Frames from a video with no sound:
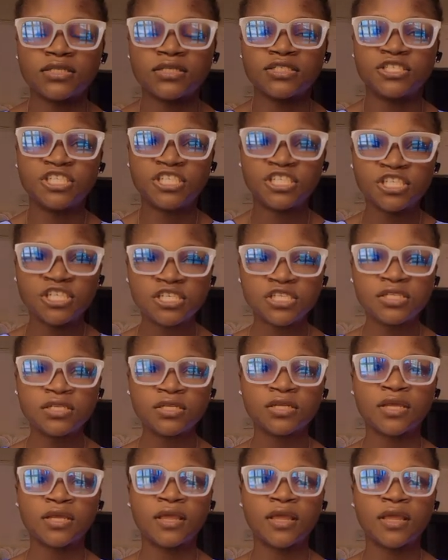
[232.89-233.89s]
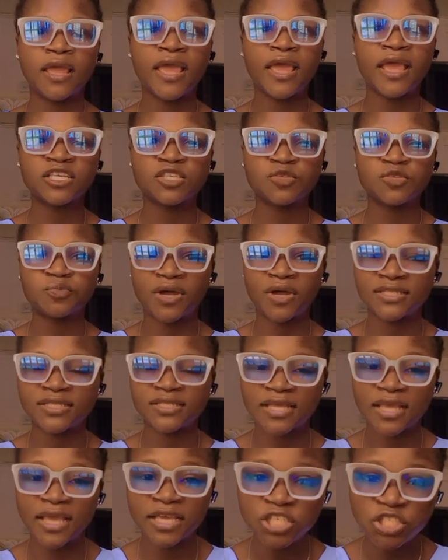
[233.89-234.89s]
gene expert
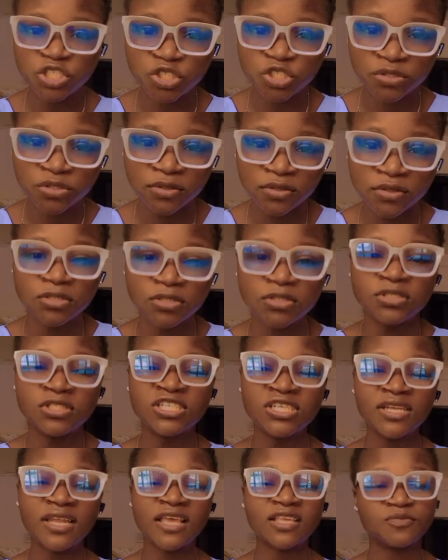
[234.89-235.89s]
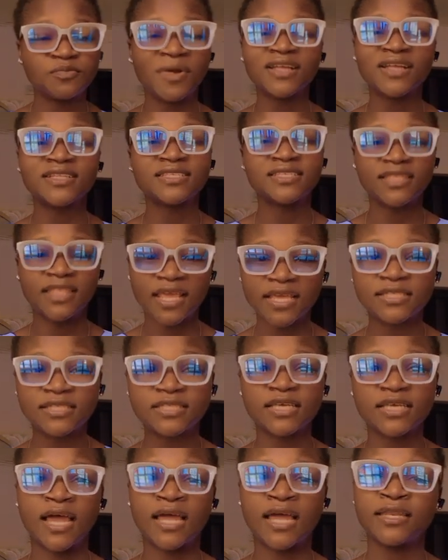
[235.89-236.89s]
ex- gene expert
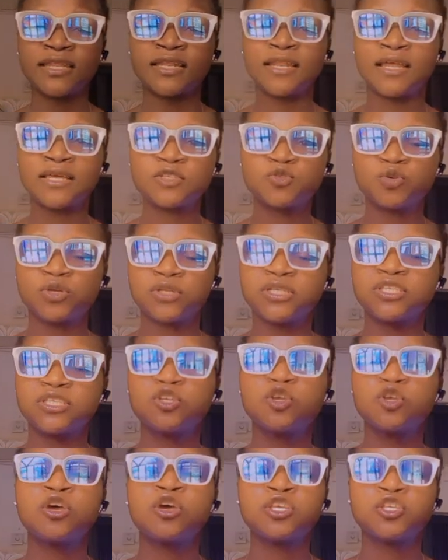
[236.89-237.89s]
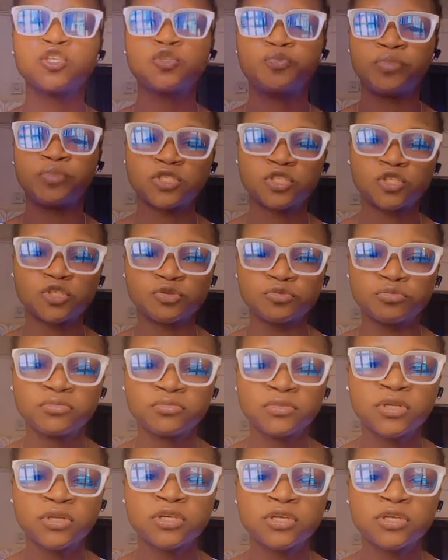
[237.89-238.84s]
test, and the last one is sputum